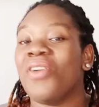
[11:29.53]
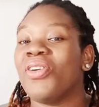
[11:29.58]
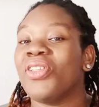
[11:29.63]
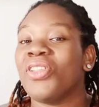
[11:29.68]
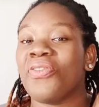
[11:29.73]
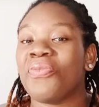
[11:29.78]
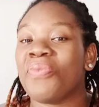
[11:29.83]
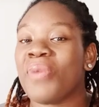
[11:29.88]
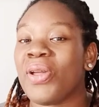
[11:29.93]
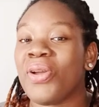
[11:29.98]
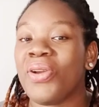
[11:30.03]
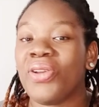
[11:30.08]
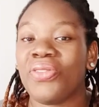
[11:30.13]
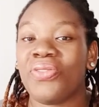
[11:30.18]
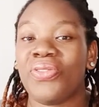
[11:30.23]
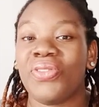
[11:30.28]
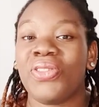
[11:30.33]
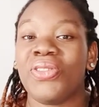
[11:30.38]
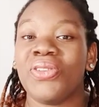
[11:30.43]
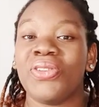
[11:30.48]
One of my
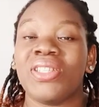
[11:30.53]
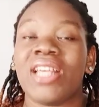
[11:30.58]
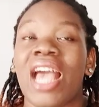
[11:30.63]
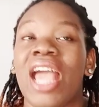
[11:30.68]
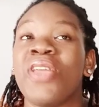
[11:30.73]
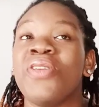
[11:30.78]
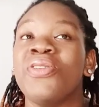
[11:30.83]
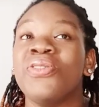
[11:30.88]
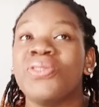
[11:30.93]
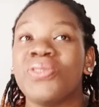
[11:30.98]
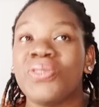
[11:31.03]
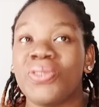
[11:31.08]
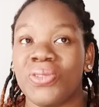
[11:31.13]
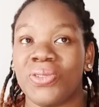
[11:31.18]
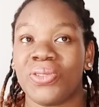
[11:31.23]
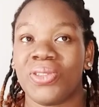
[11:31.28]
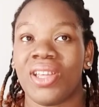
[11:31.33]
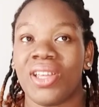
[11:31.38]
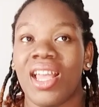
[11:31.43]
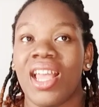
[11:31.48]
old videos, I used
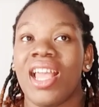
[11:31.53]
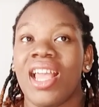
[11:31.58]
to,